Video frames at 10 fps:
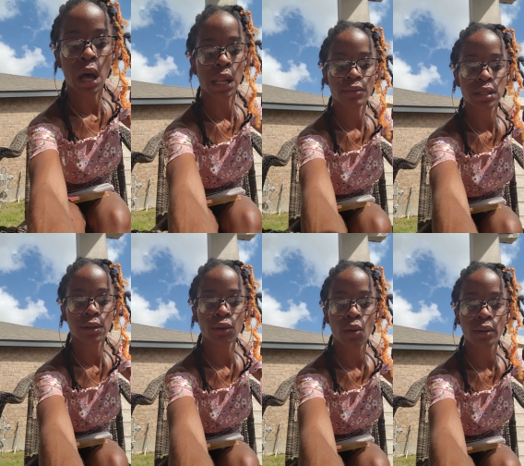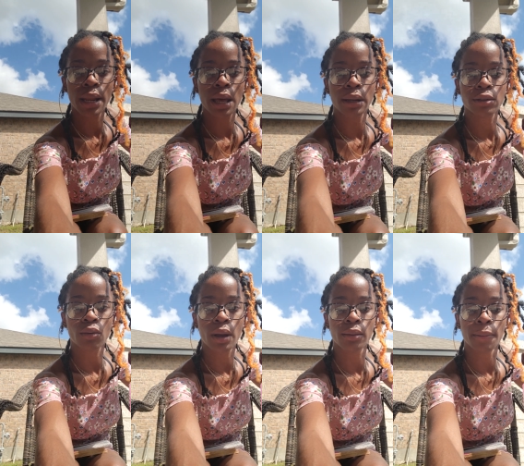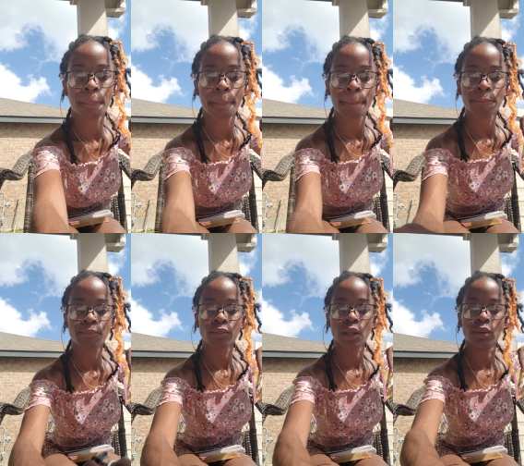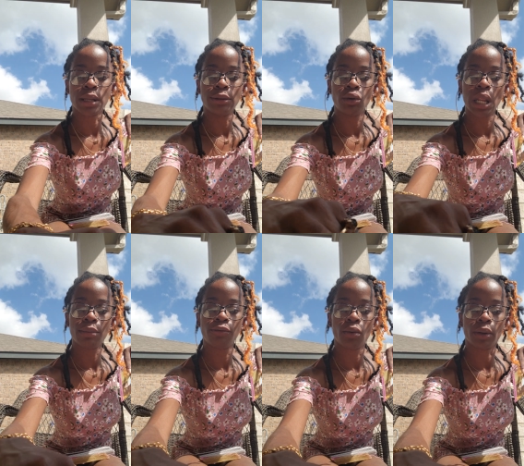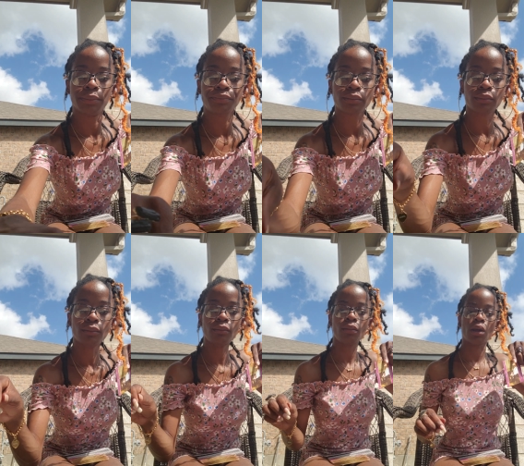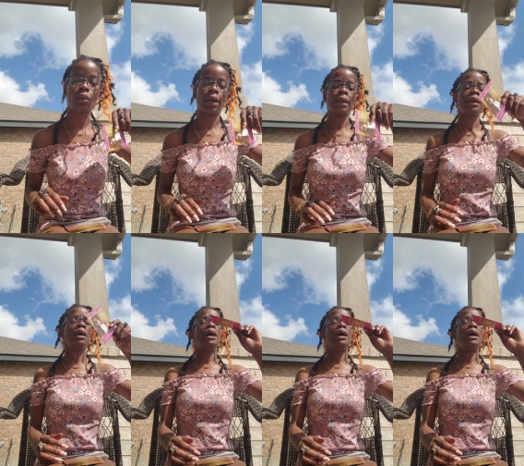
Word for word: all of a sudden going down that's crazy I'm not doing that before. Okay.